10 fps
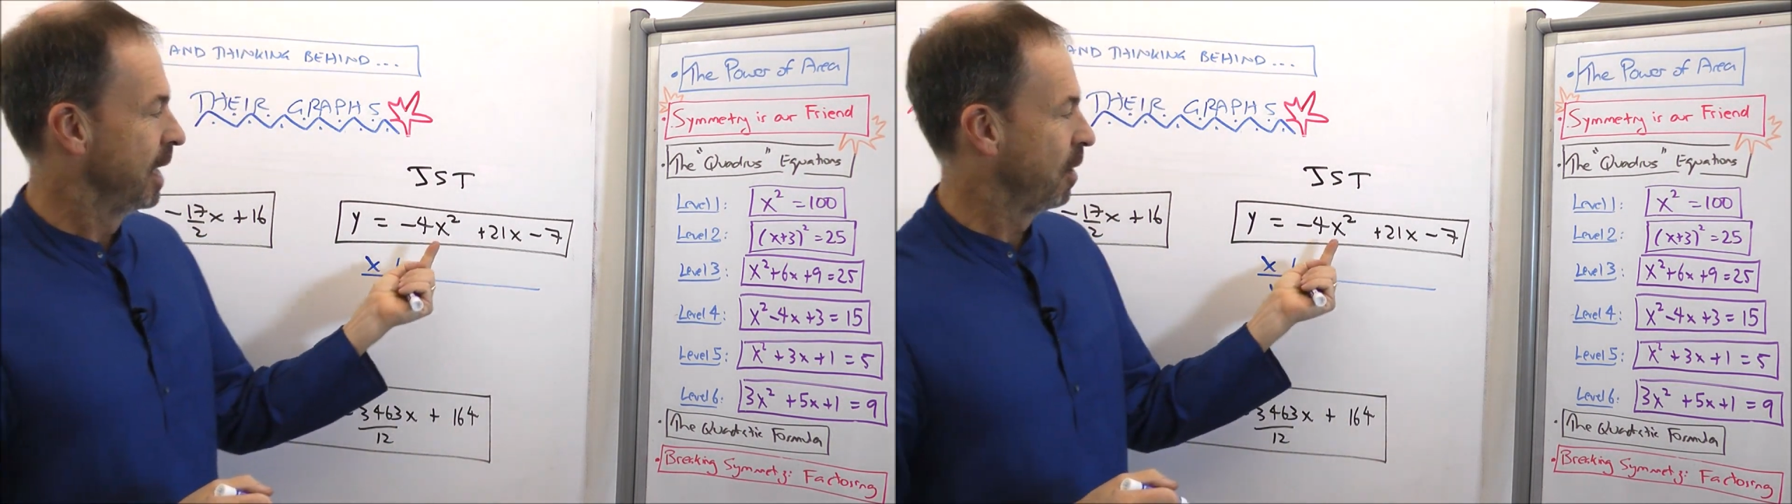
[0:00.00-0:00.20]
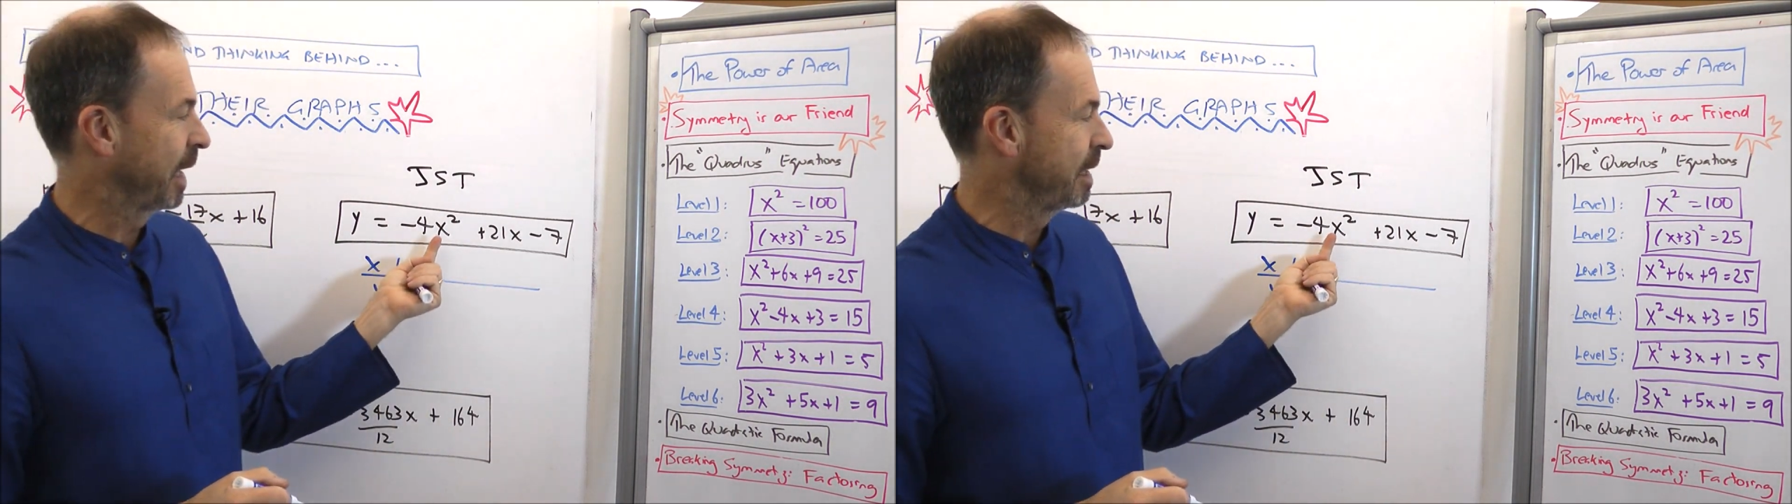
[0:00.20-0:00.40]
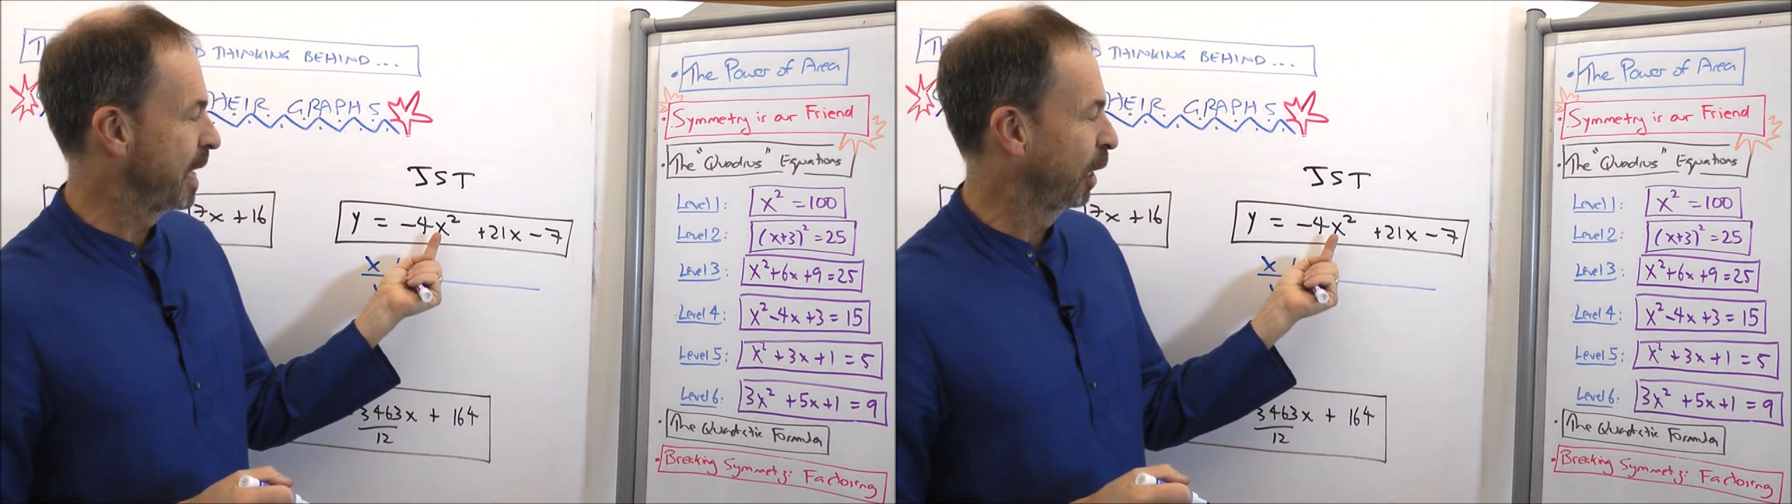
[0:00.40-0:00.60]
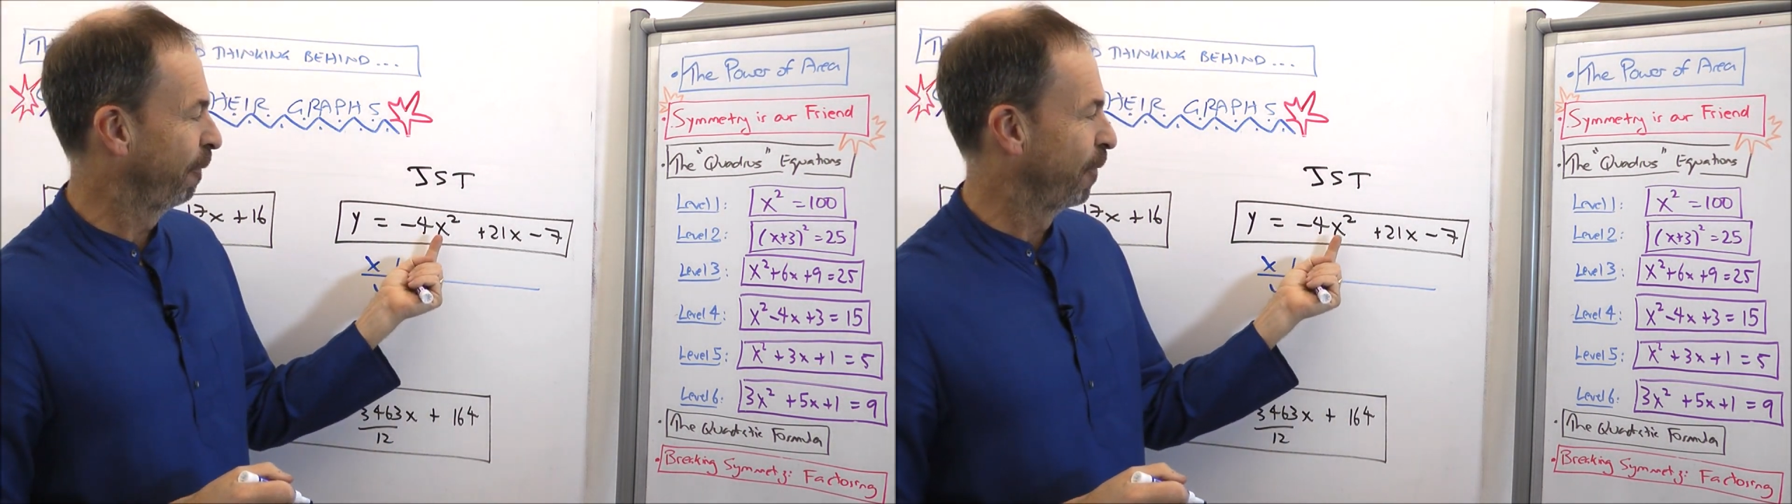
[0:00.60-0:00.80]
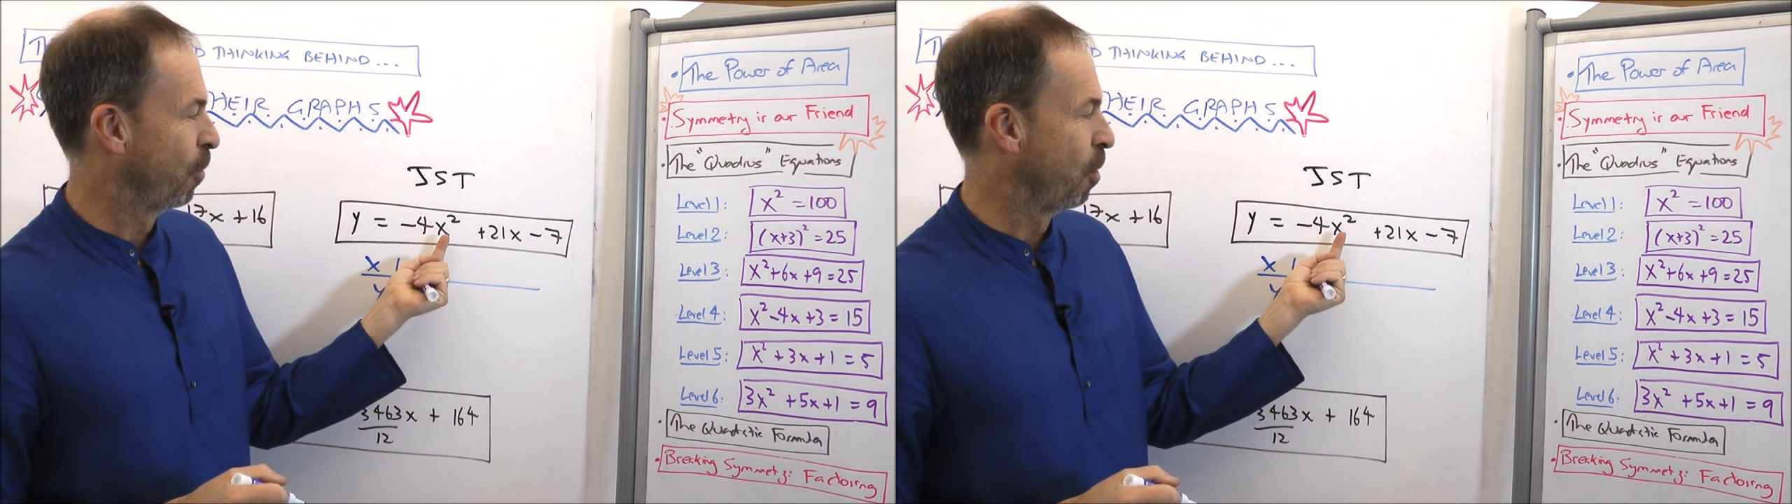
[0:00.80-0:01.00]
I'll get negative
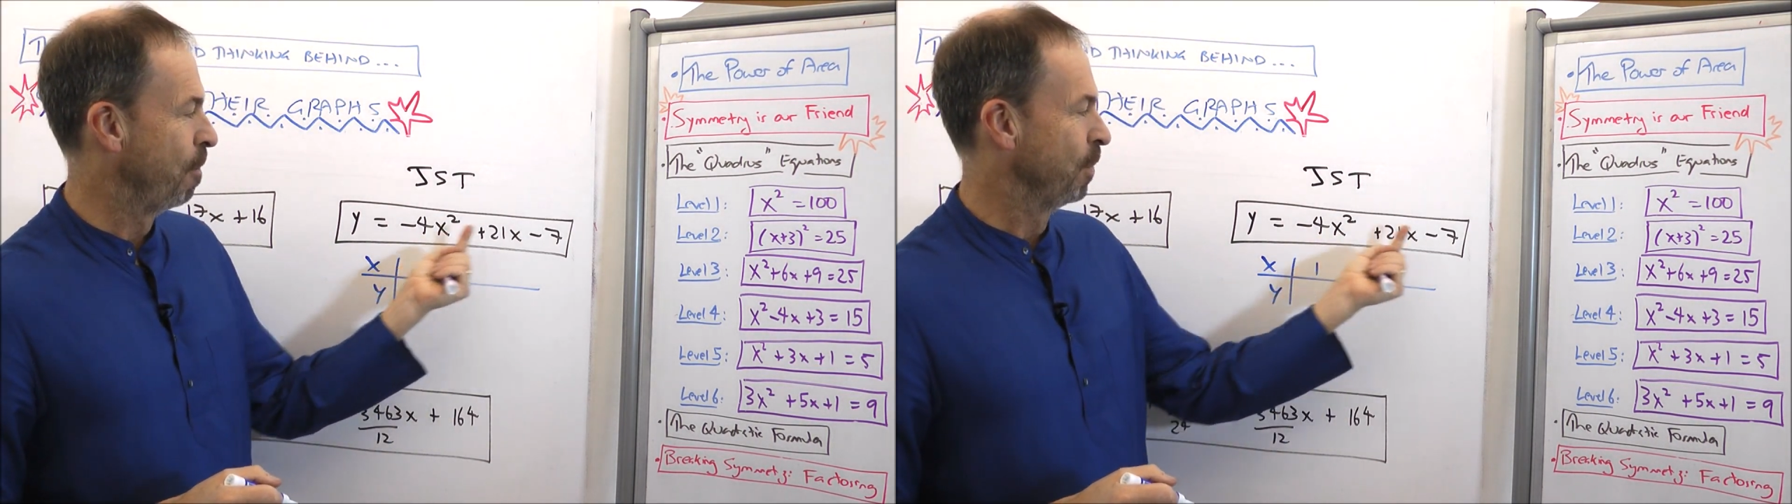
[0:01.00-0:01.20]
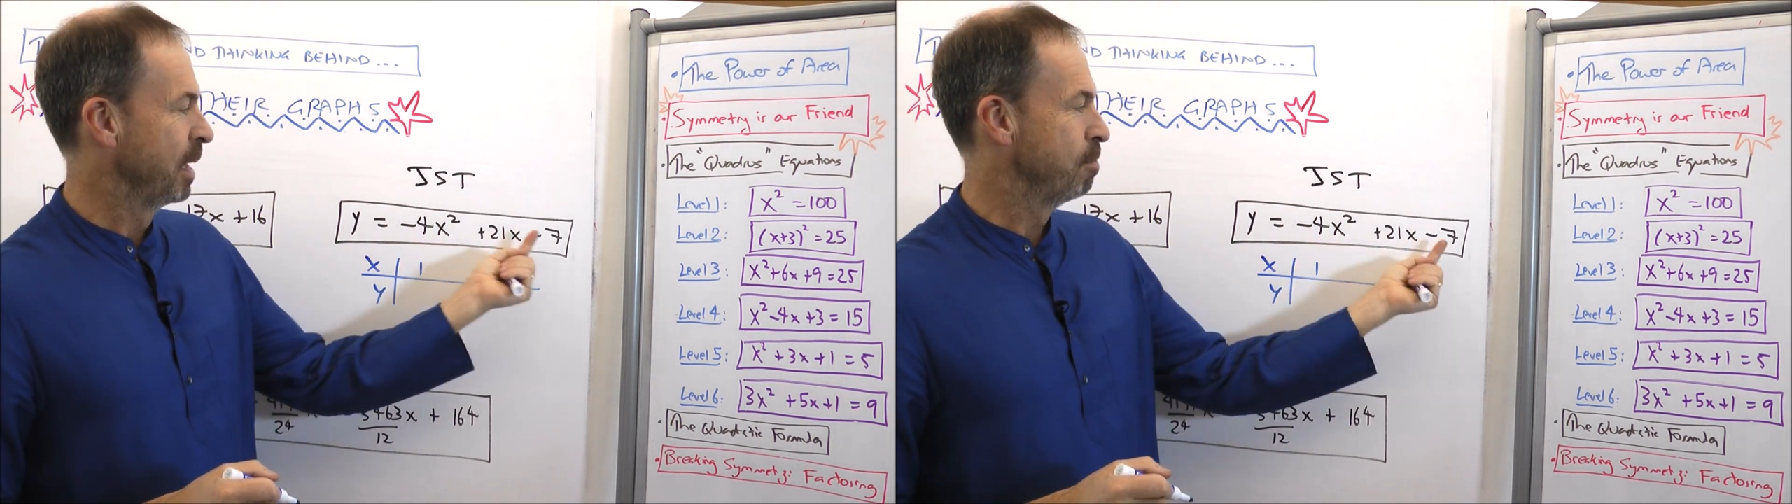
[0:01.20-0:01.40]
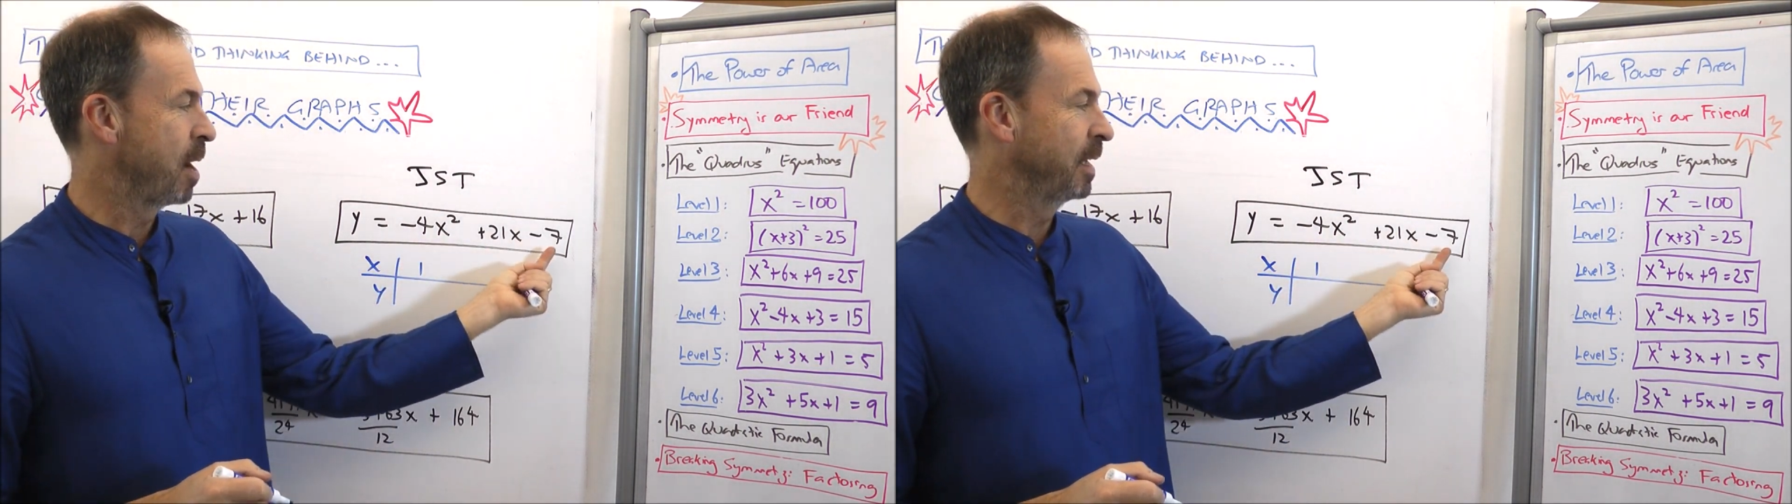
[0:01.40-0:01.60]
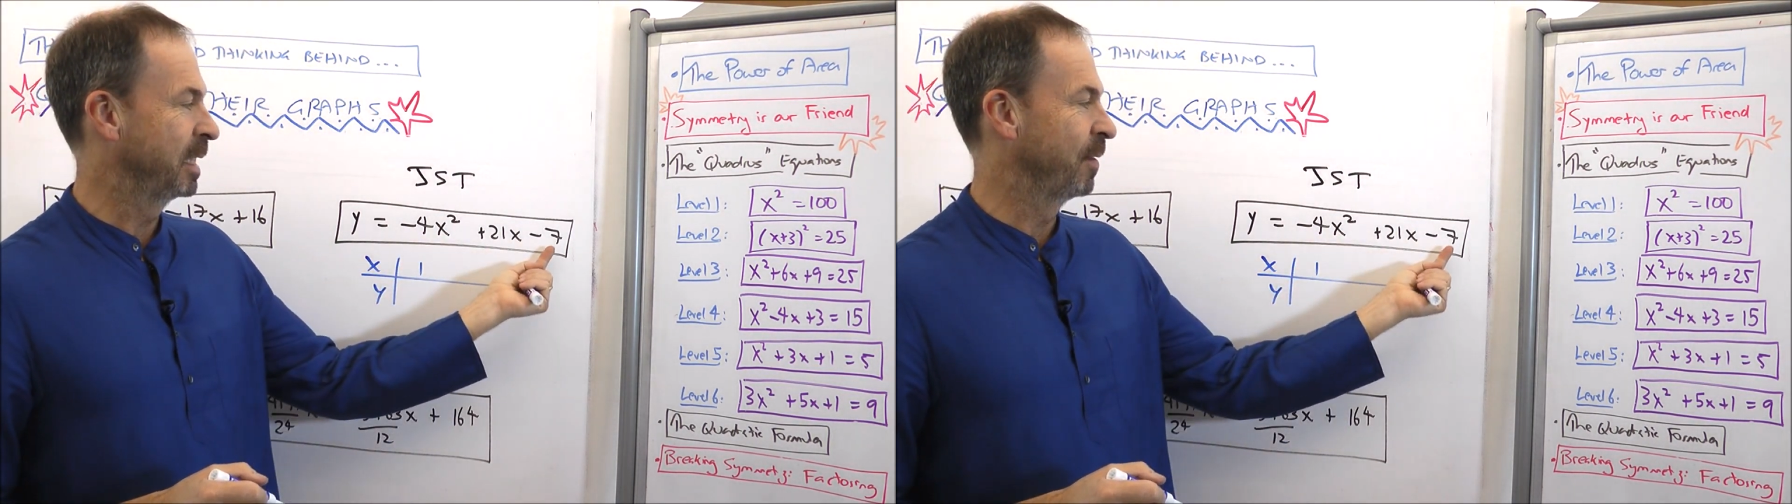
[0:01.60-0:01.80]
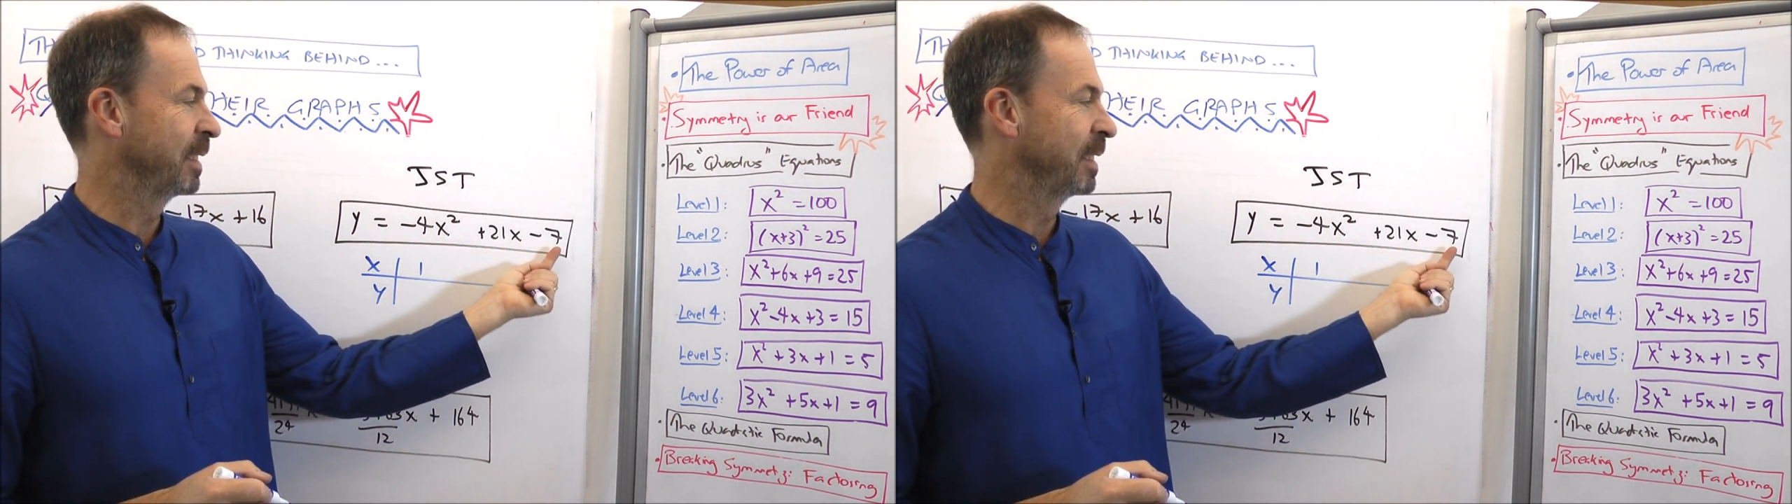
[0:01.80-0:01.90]
4 minus 7.